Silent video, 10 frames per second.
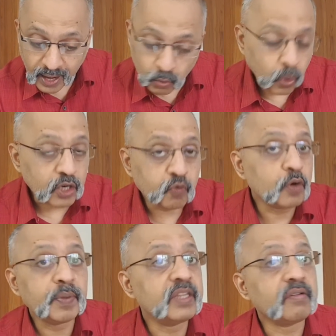And what
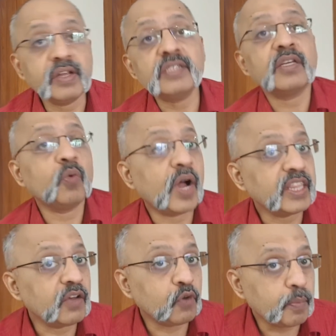would be the reason why
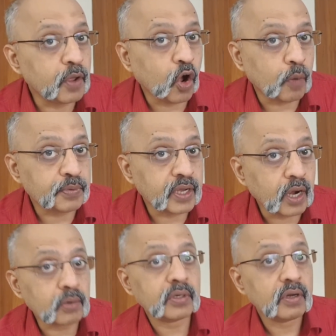they would be opting
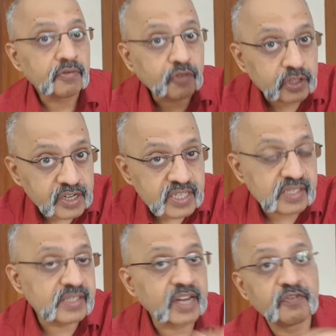out? For the
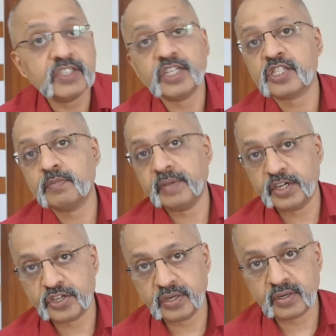reasons that we just
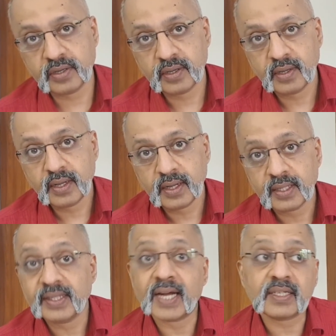mentioned.
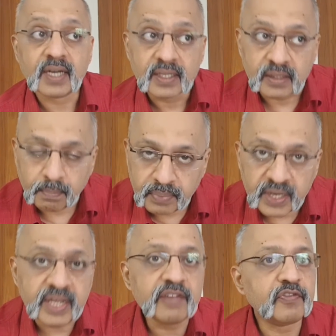That the
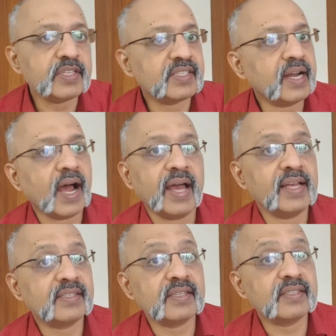belief is that
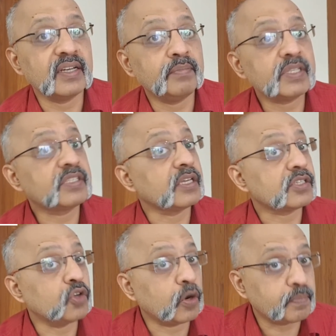ISC syllabus
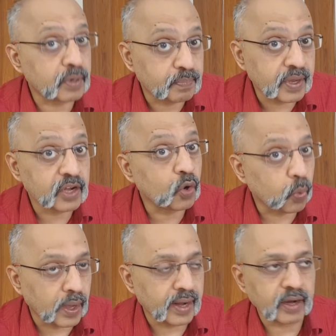does not prepare you
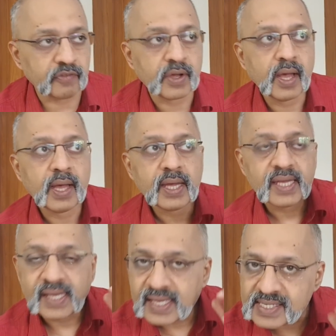well enough.
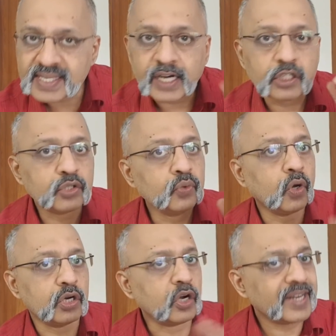Is that true
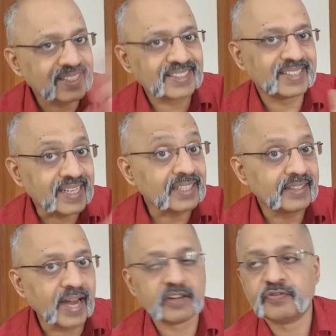or not? Let's settle
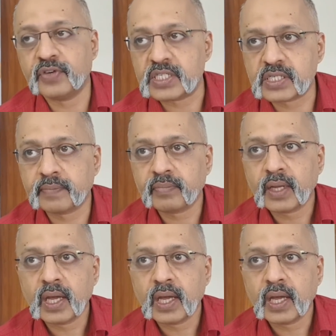that first.